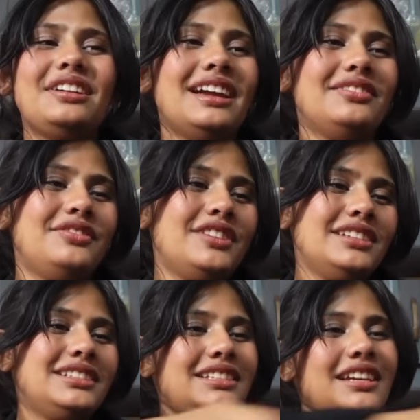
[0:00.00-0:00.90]
at
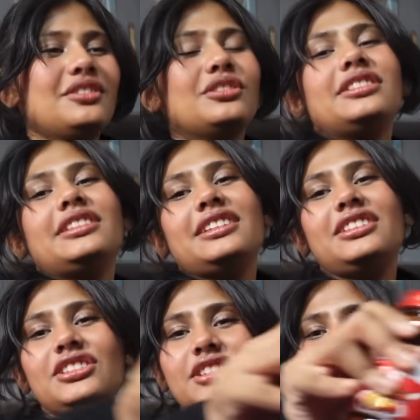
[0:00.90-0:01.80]
first I got this
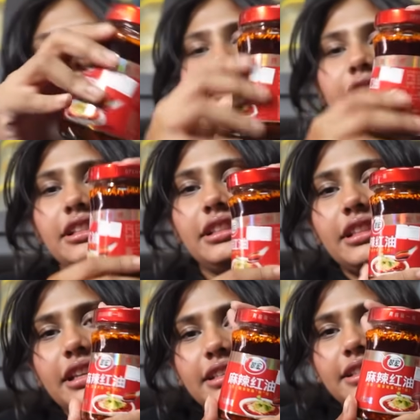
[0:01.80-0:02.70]
chili oil.
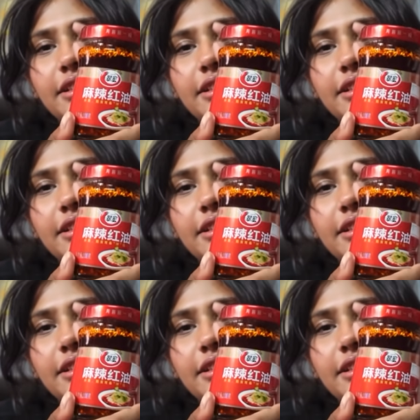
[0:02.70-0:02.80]
This